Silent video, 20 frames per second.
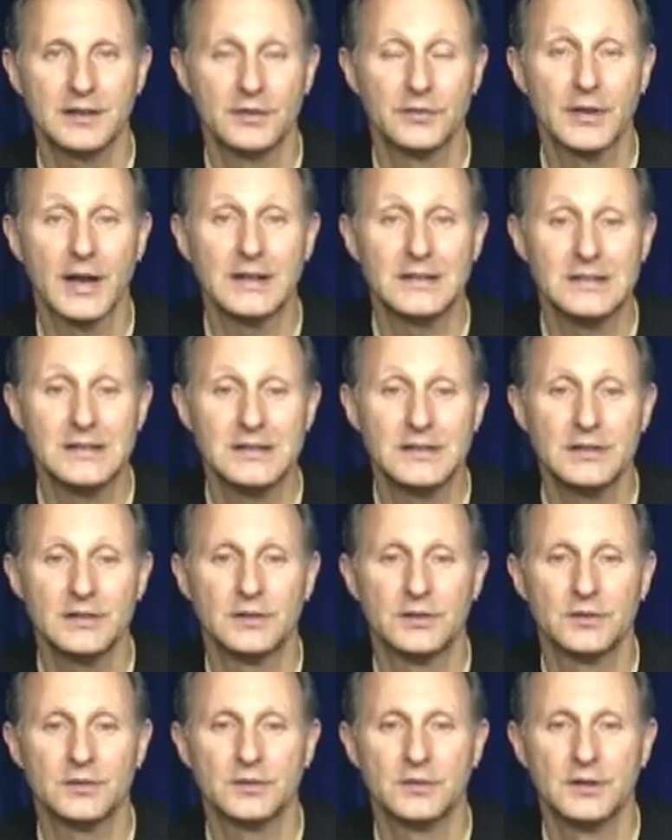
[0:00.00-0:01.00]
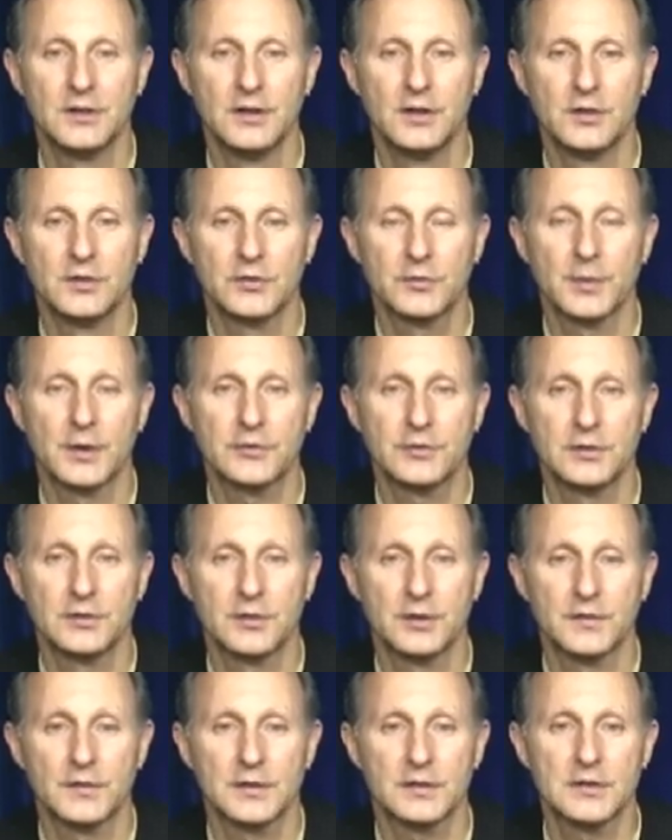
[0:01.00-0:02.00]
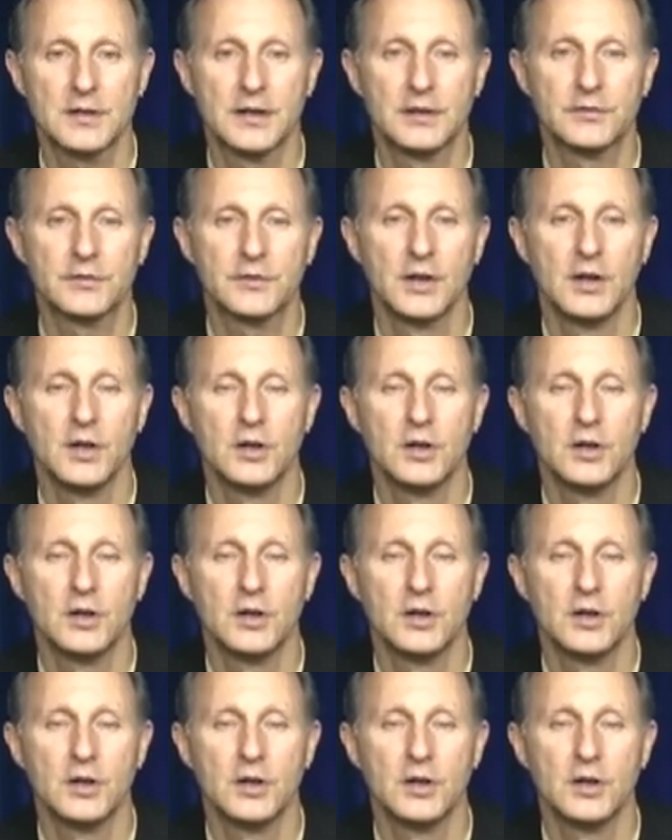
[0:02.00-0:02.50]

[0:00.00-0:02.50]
is ideal, especially during the cleanse.